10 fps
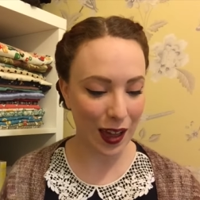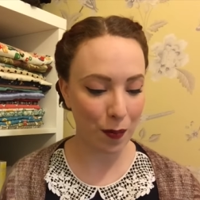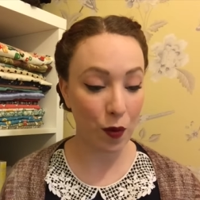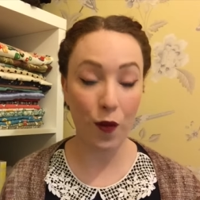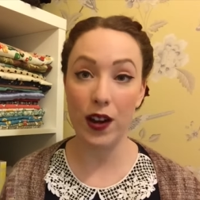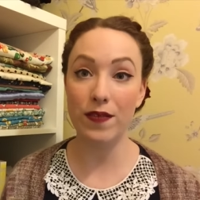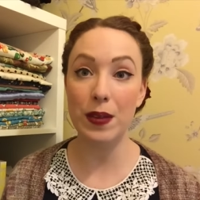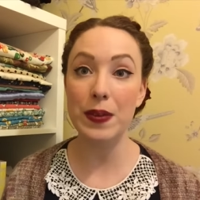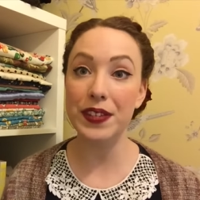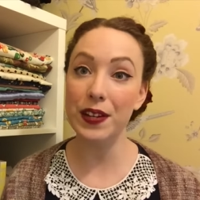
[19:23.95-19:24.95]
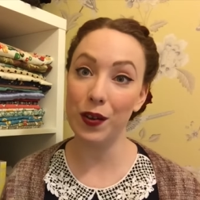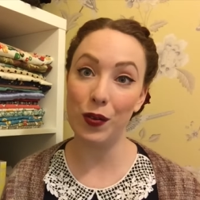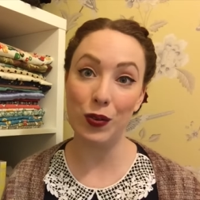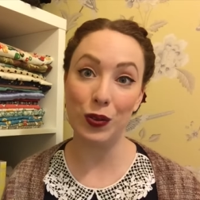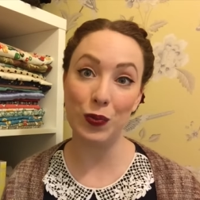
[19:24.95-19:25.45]
Um, one of them is an
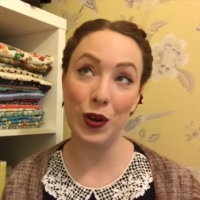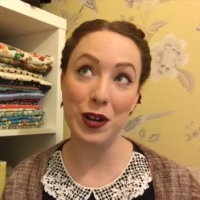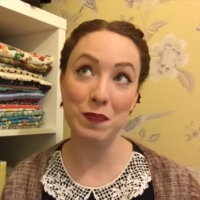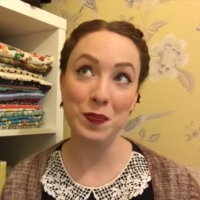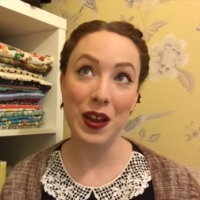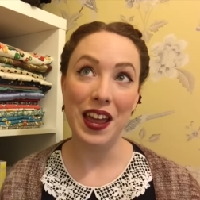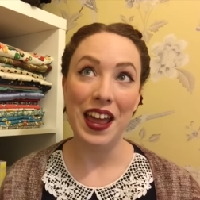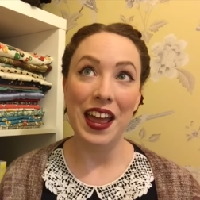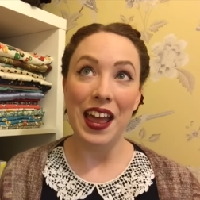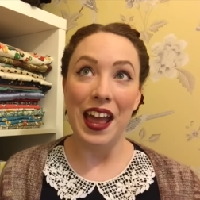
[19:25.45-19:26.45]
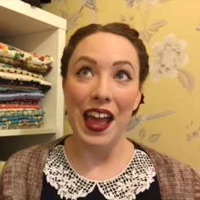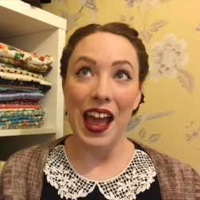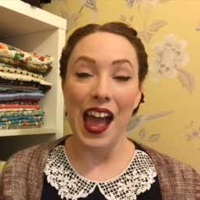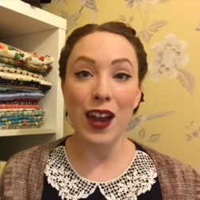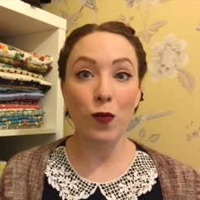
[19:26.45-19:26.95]
old one,
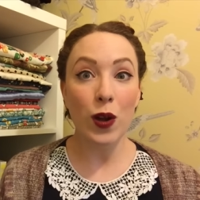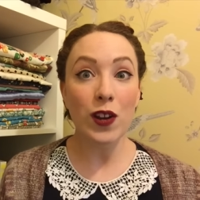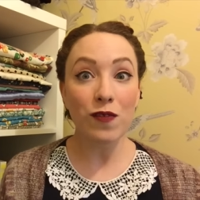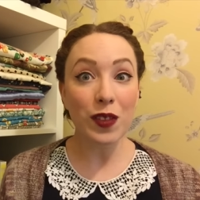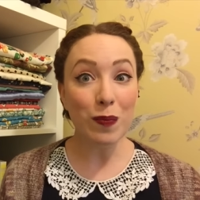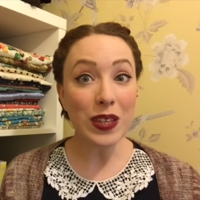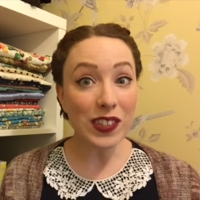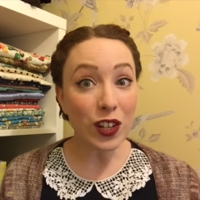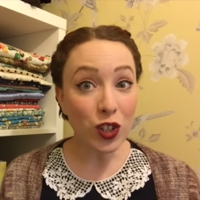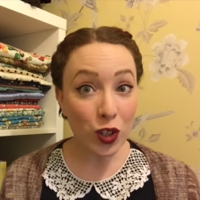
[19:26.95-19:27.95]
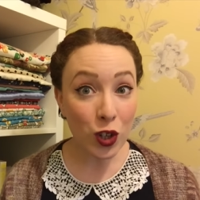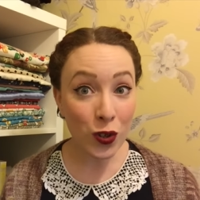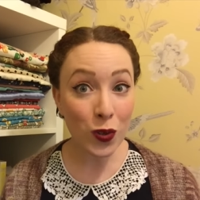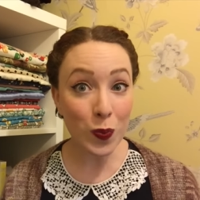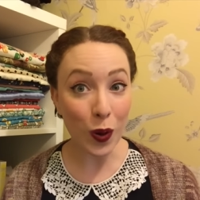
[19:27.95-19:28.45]
and one of them is a
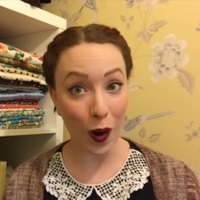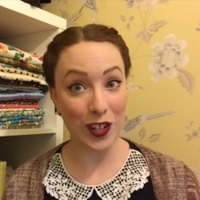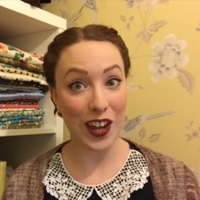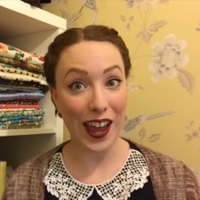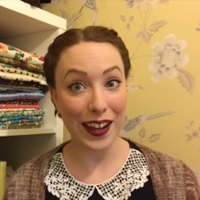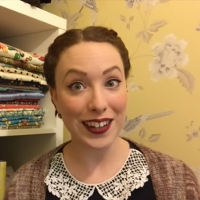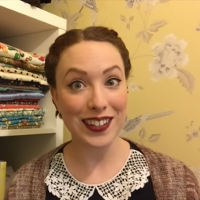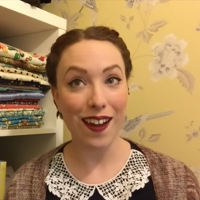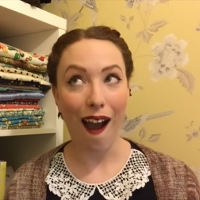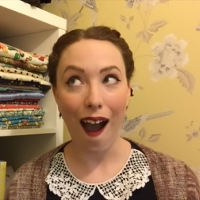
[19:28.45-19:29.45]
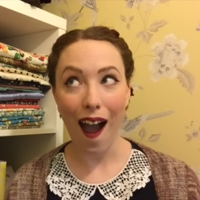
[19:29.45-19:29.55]
new project.